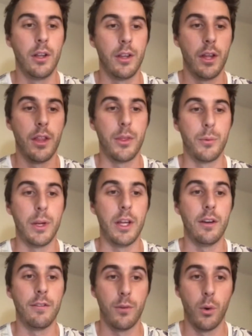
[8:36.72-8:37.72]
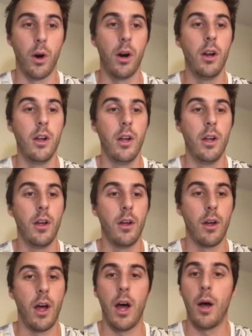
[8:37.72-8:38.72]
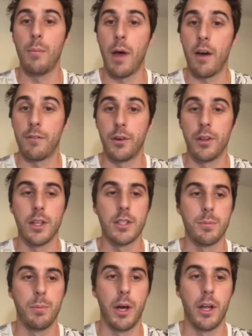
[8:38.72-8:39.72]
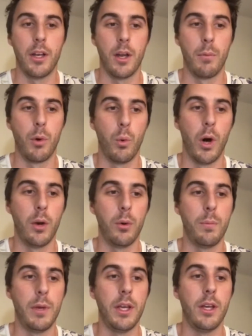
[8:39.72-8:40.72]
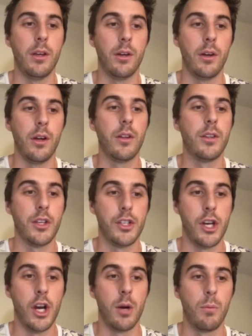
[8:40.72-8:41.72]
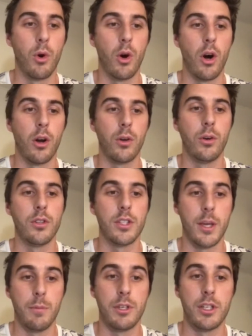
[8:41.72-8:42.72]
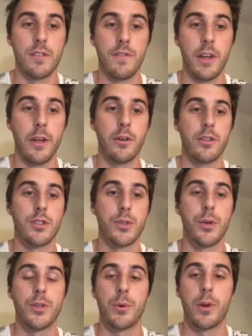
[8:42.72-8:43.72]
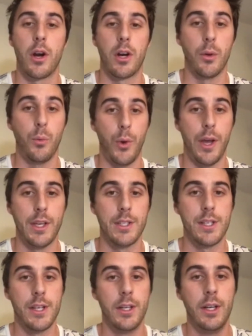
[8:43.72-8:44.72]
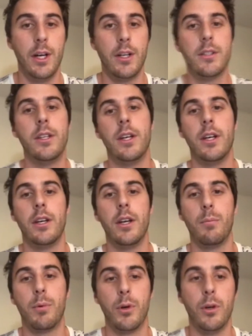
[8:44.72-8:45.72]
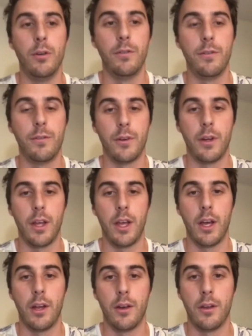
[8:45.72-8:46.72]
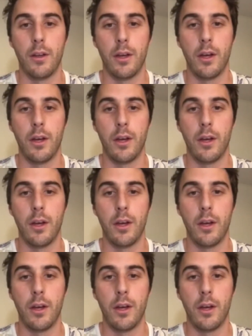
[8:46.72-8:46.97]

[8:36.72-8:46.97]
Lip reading: the 3 and 4 after this. But number 1 would be to share more articles, images, videos, and stories regarding waste to improve and